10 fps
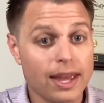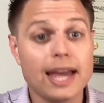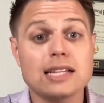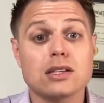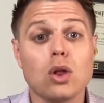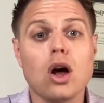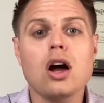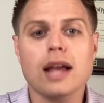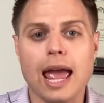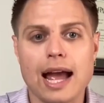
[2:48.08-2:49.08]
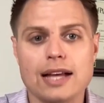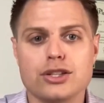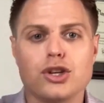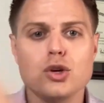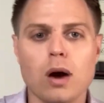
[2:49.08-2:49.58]
as long as
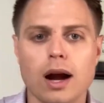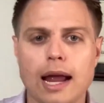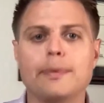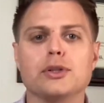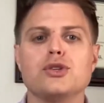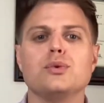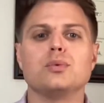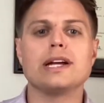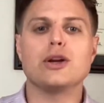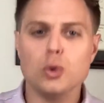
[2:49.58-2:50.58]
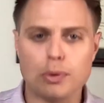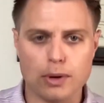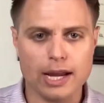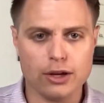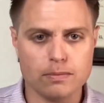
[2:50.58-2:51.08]
you are able to
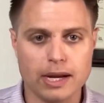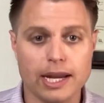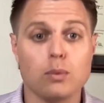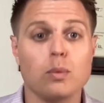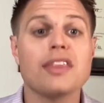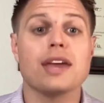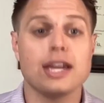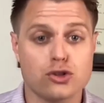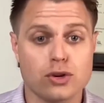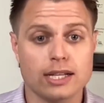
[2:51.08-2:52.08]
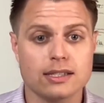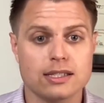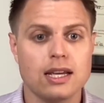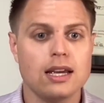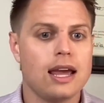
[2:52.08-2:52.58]
recuperate your money with interest
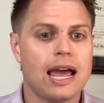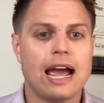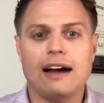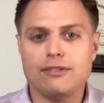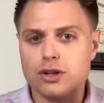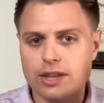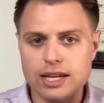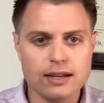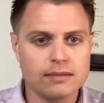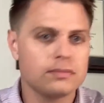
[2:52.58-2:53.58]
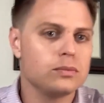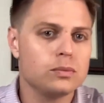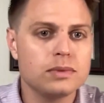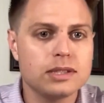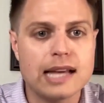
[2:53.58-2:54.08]
after the
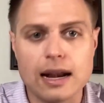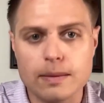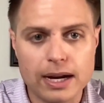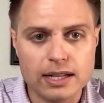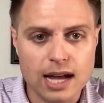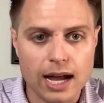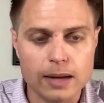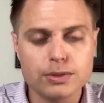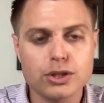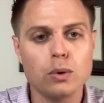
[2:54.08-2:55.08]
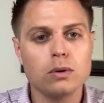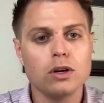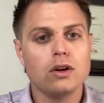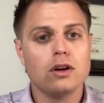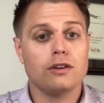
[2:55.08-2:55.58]
set amount of time. So
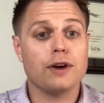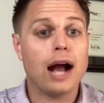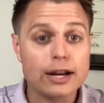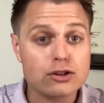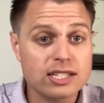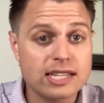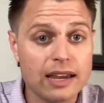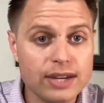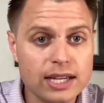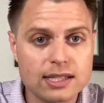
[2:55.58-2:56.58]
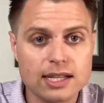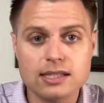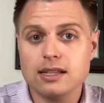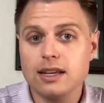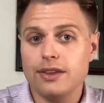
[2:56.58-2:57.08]
for high interest savings,
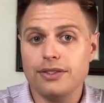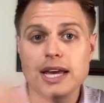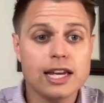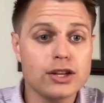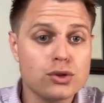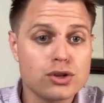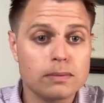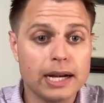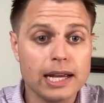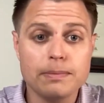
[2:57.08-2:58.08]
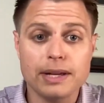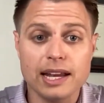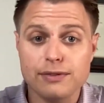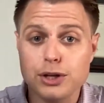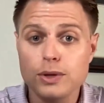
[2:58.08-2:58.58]
they can use your money, but
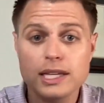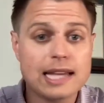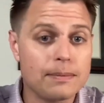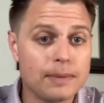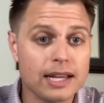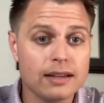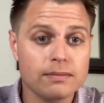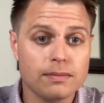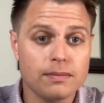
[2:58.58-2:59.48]
if you need that money,